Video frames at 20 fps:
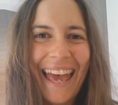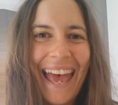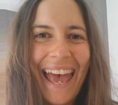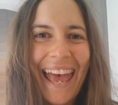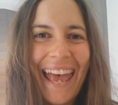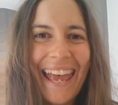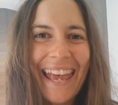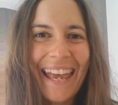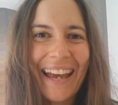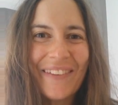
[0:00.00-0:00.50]

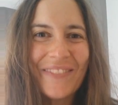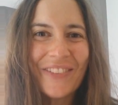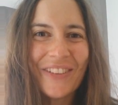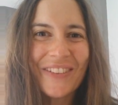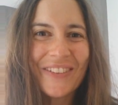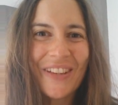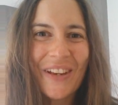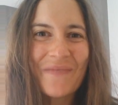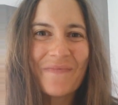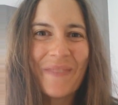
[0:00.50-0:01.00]
Hey, I've
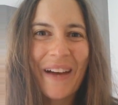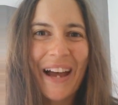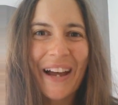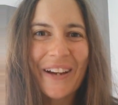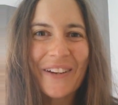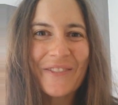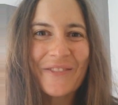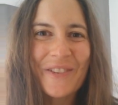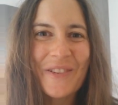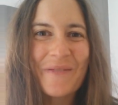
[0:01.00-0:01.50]
just come
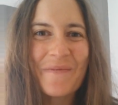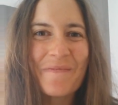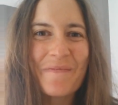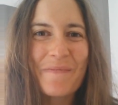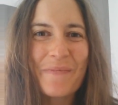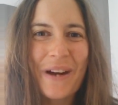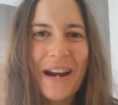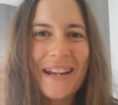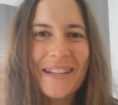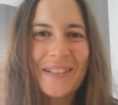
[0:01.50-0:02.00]
back from
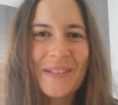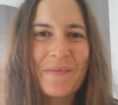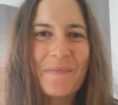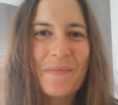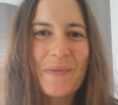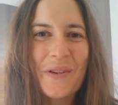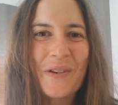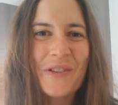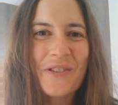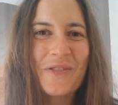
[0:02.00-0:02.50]

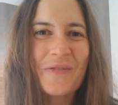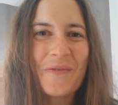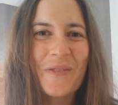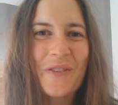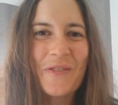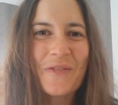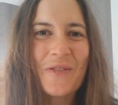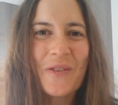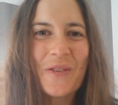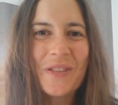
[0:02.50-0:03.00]
Breitenbush from
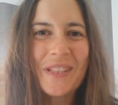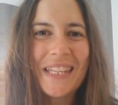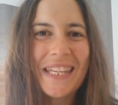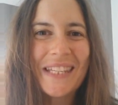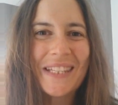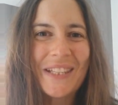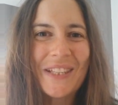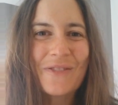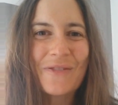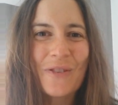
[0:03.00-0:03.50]
the Four
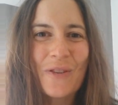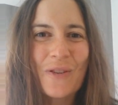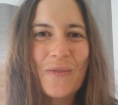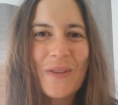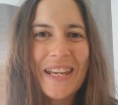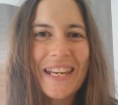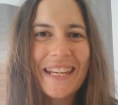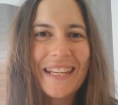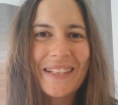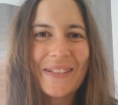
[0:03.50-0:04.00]
Seasons Four
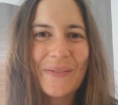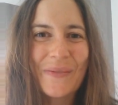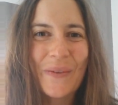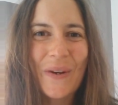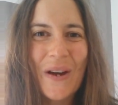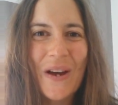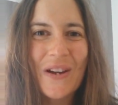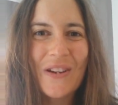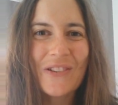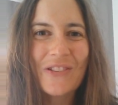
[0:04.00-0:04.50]
Weeks
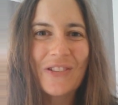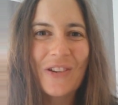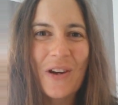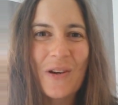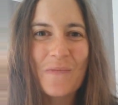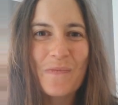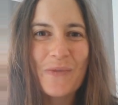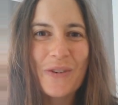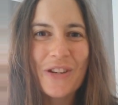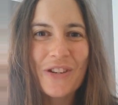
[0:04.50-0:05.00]

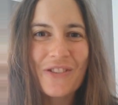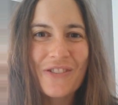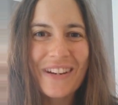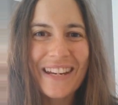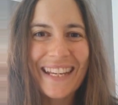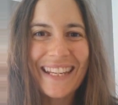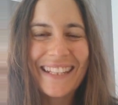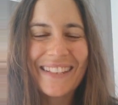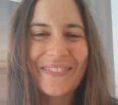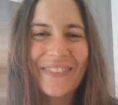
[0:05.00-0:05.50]
workshop
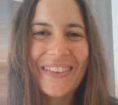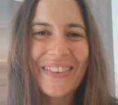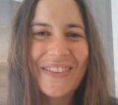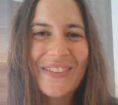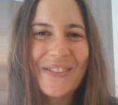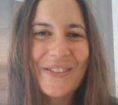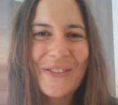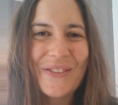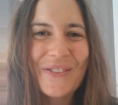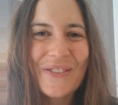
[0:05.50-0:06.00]
retreat with
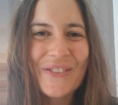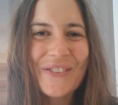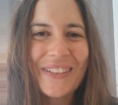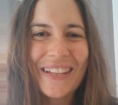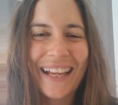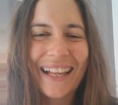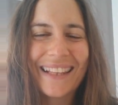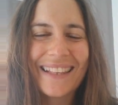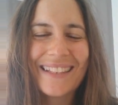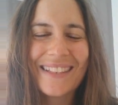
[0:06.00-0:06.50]
Suze
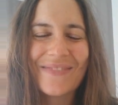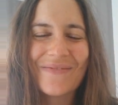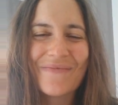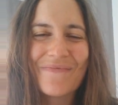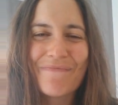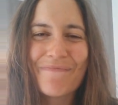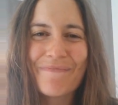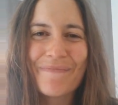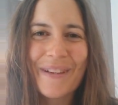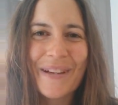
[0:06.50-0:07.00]
and
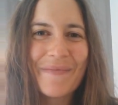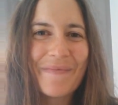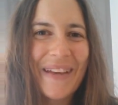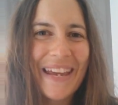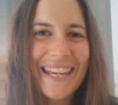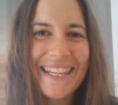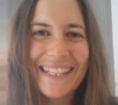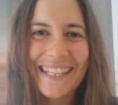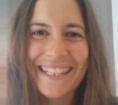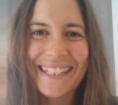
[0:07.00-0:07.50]
some
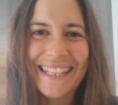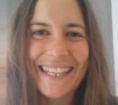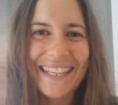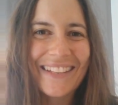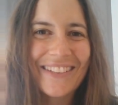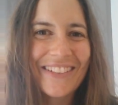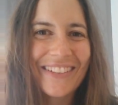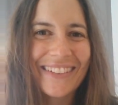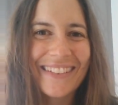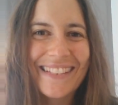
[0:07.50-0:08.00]
amazing
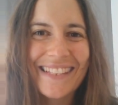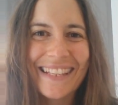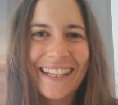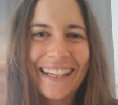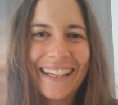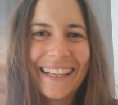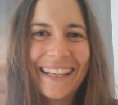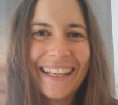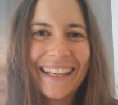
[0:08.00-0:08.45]
teachers.